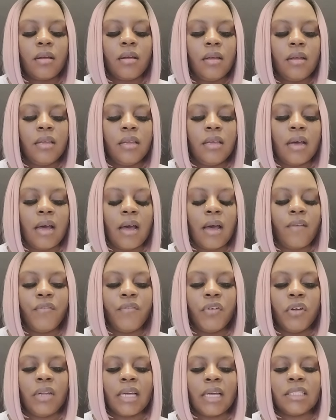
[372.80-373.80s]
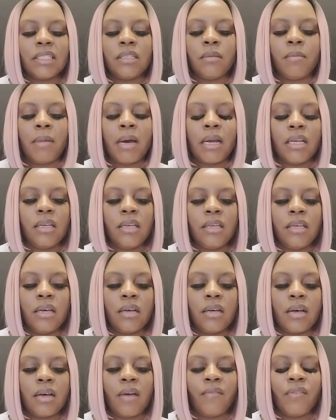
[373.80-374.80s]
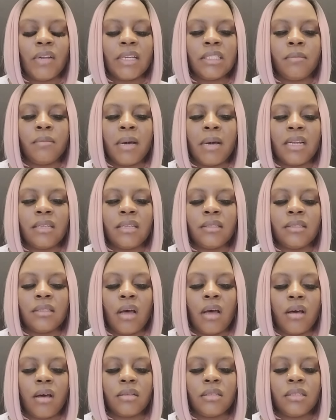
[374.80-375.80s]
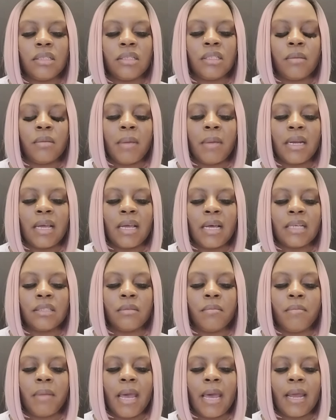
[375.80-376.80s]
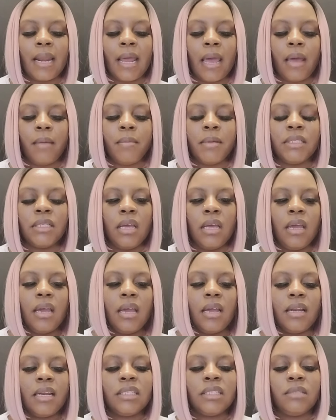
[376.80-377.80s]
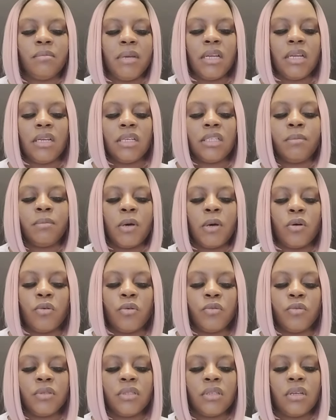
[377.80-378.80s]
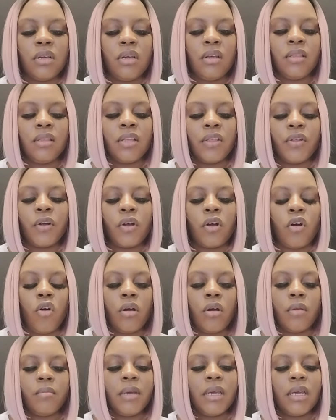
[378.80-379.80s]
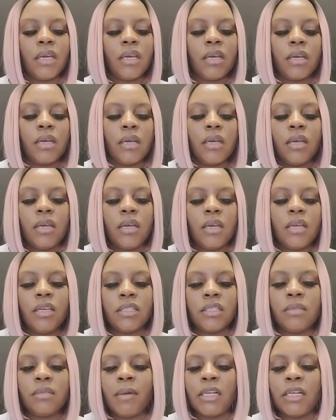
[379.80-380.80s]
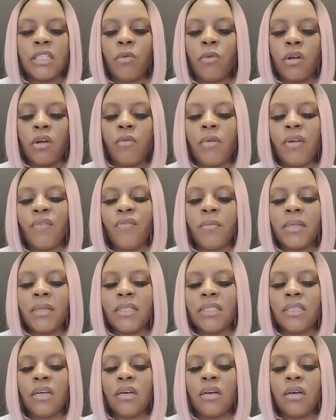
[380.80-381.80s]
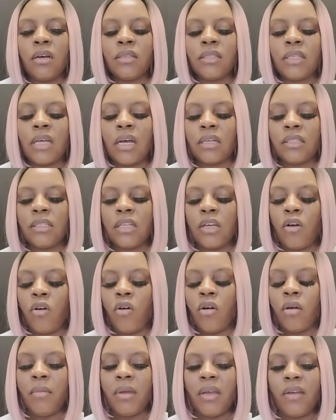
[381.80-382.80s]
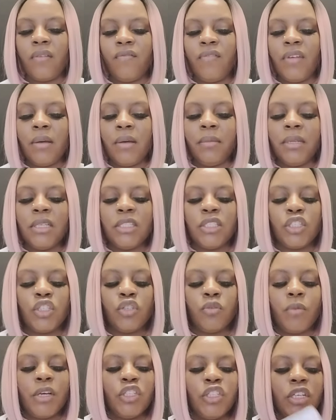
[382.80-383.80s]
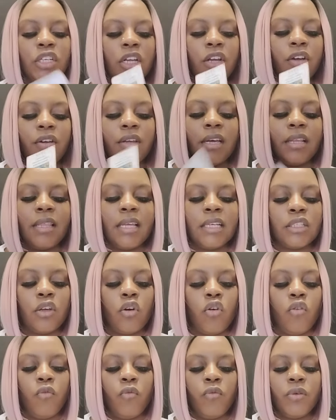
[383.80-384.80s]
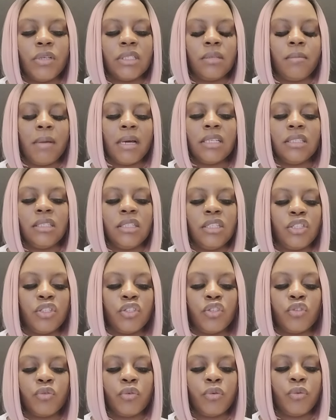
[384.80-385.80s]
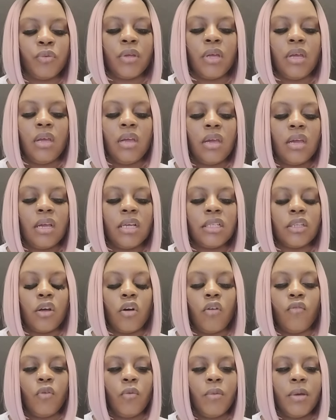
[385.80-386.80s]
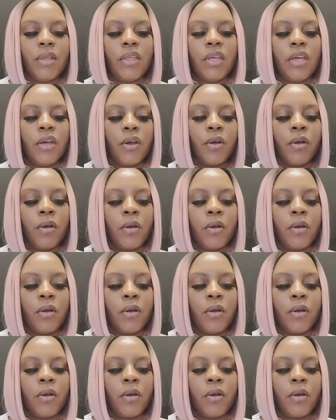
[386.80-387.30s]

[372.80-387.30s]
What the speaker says: Yeah, I feel like somebody, yeah, I feel like somebody is toxic. Somebody got some bad habits and that's being exposed, that they're karmic. Yeah, somebody's walking away from a toxic karmic family situation here. Yeah, that's over with. Somebody sees the truth. It's over with here.